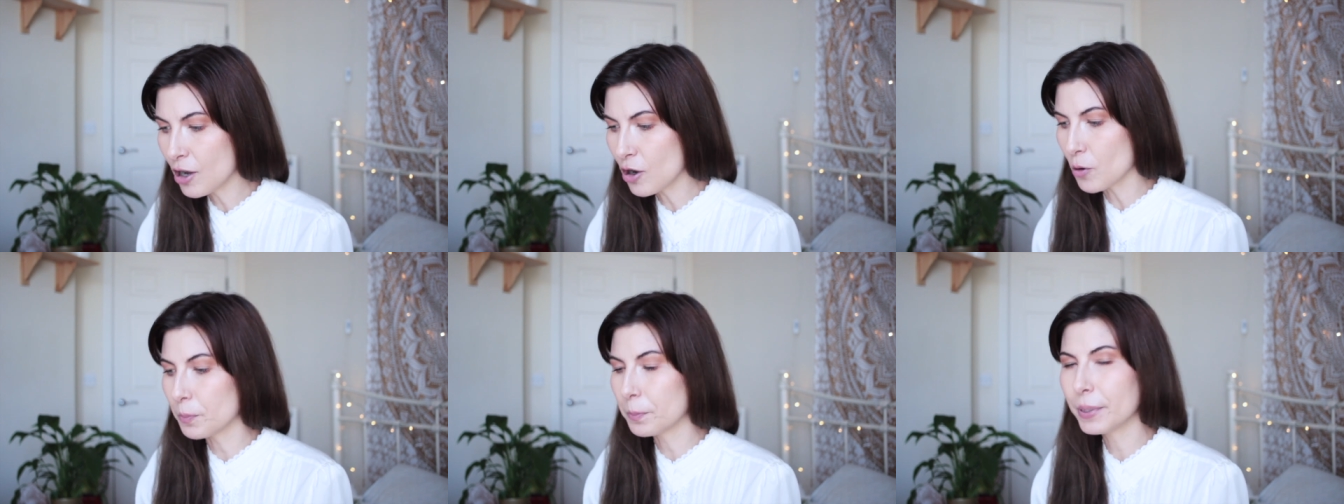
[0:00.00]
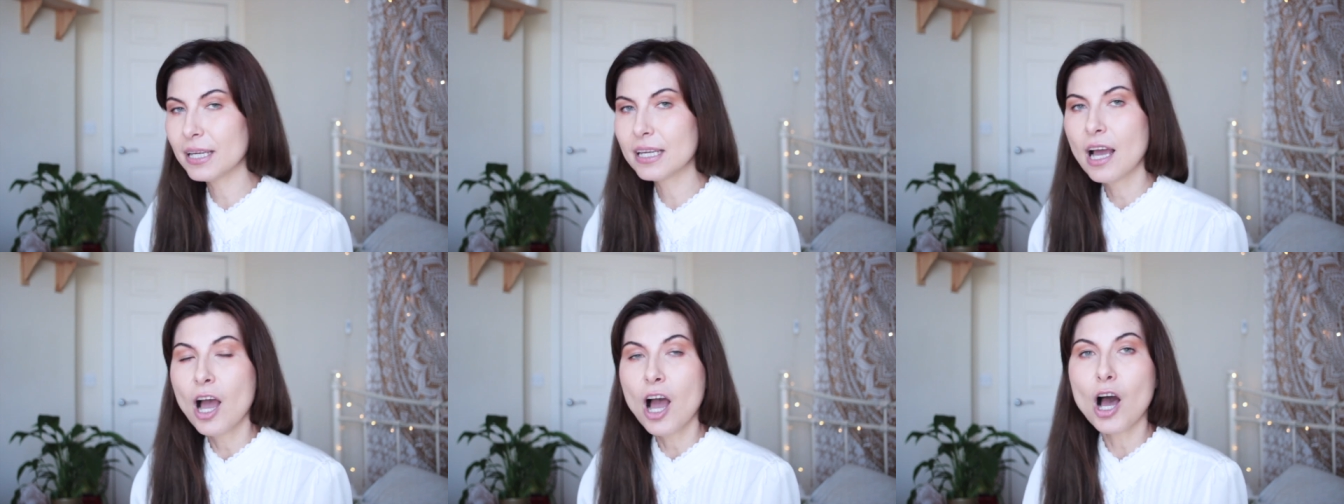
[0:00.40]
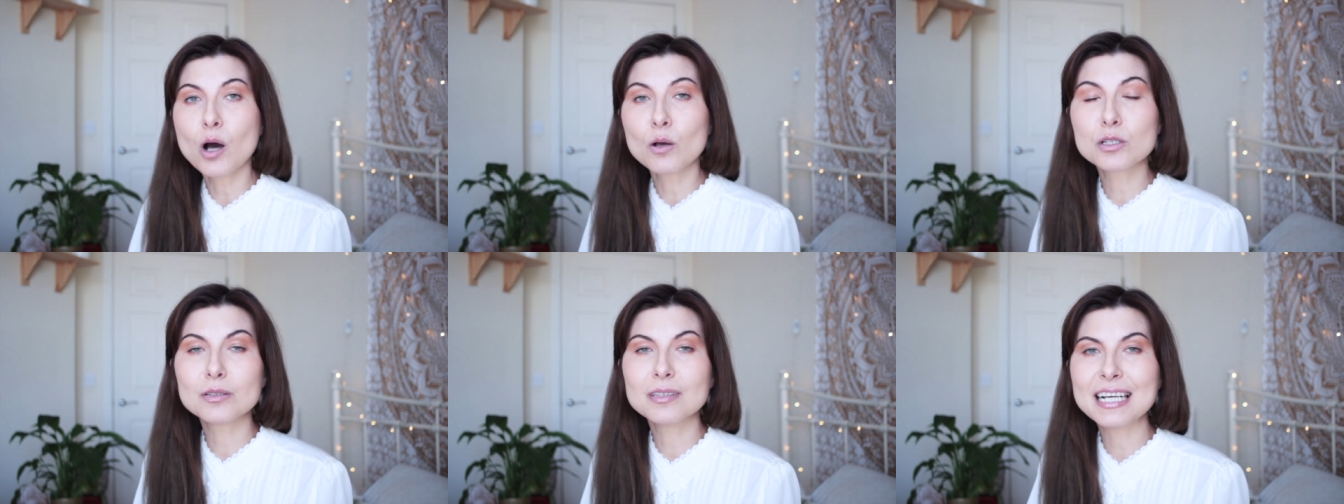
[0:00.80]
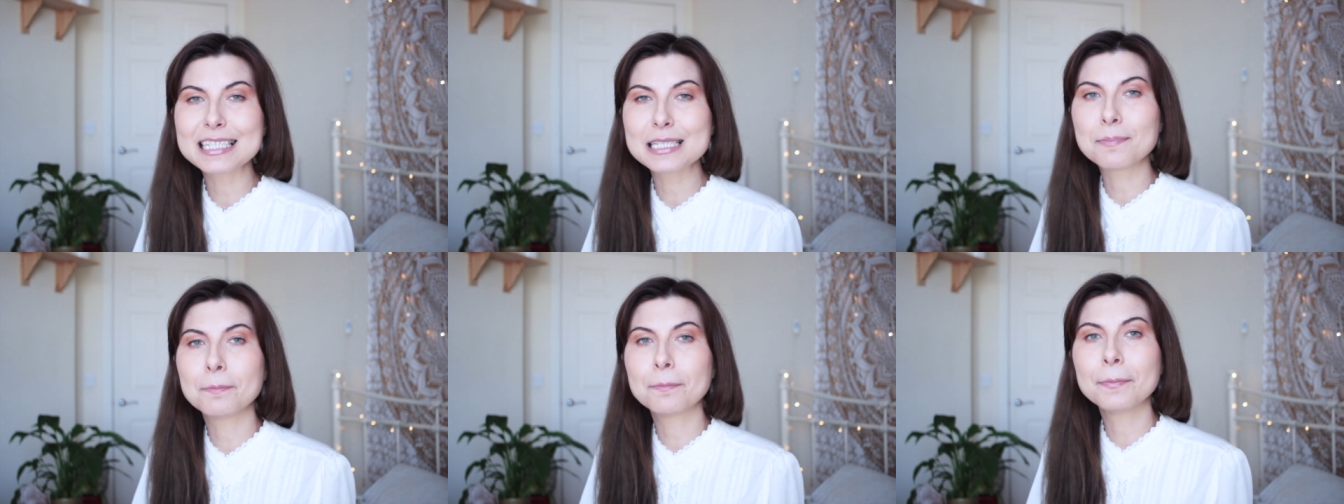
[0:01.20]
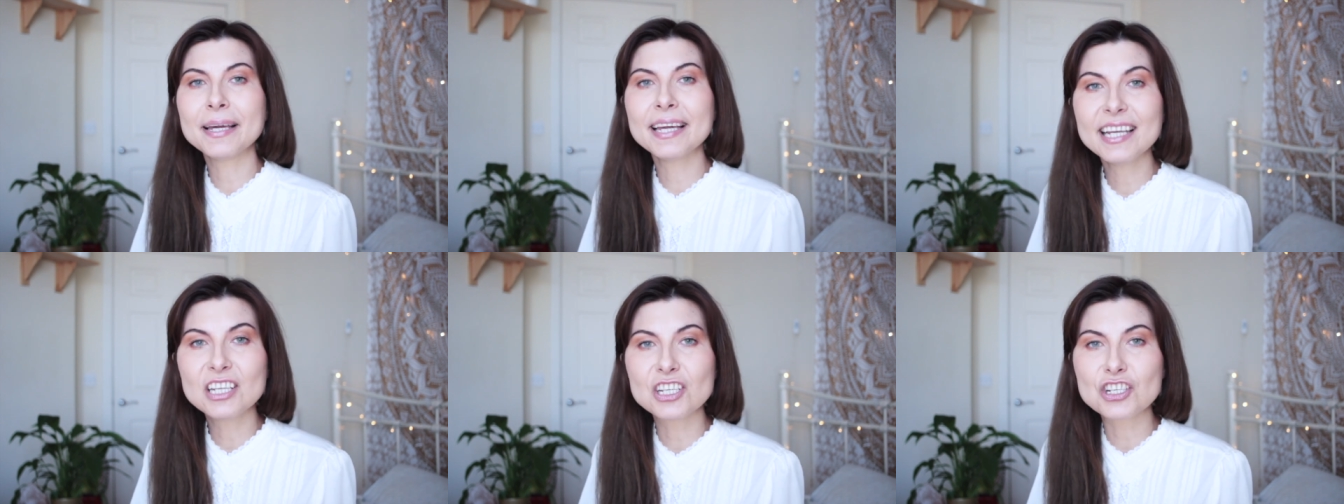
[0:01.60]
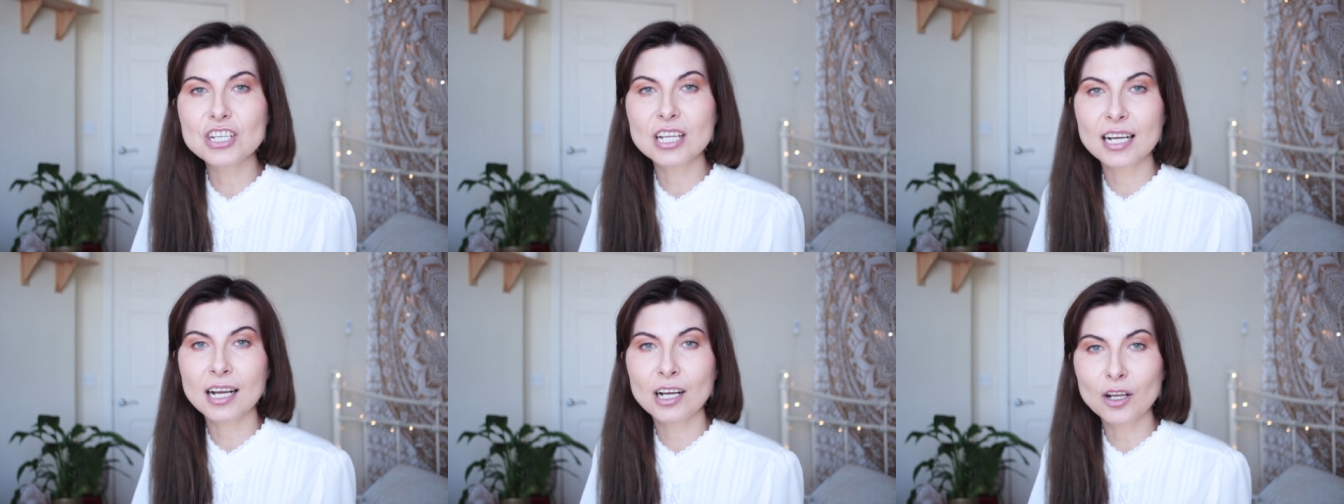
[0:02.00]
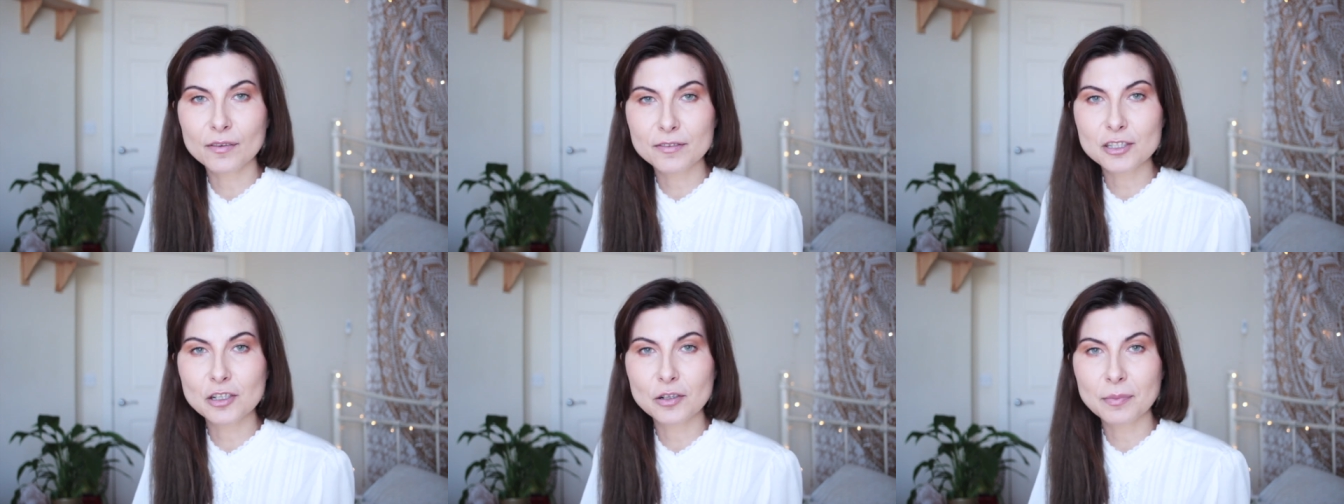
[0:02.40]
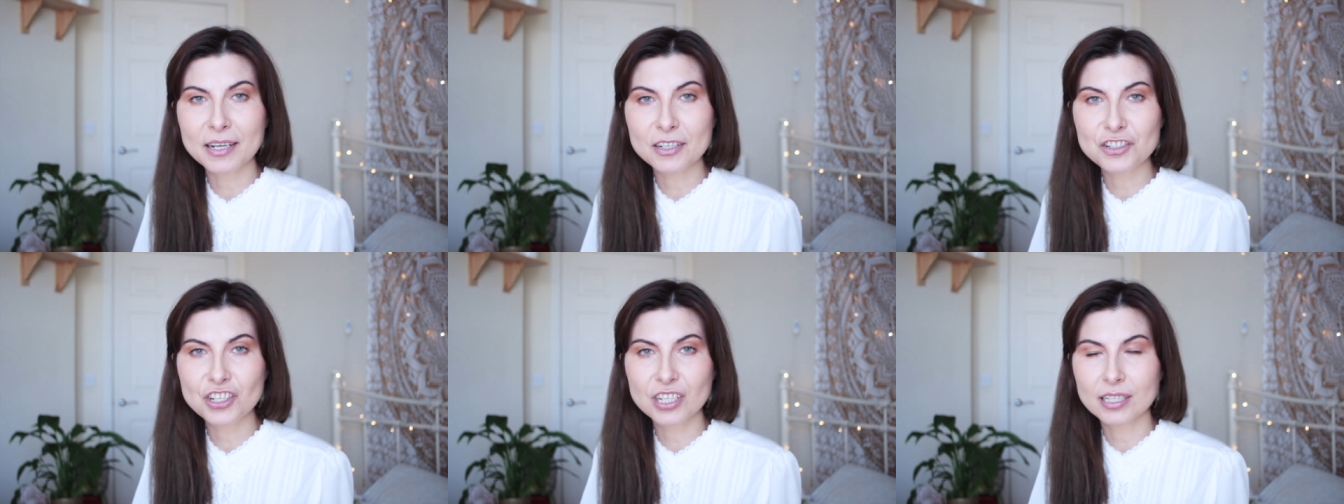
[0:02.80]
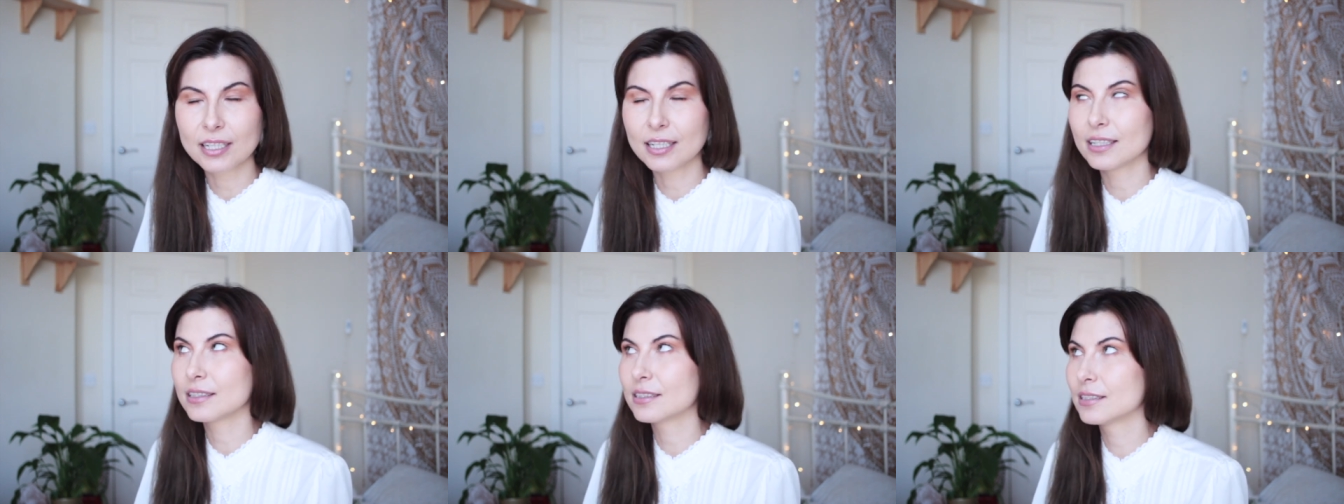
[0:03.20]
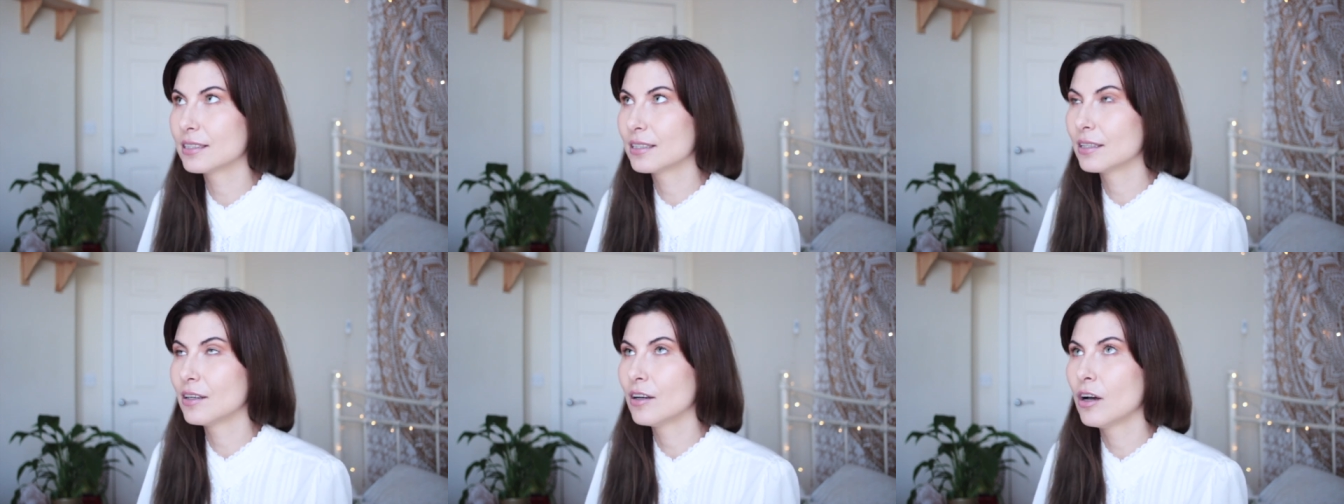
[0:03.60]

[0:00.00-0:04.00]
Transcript: Oh, pe also that's peach that I love so much in it.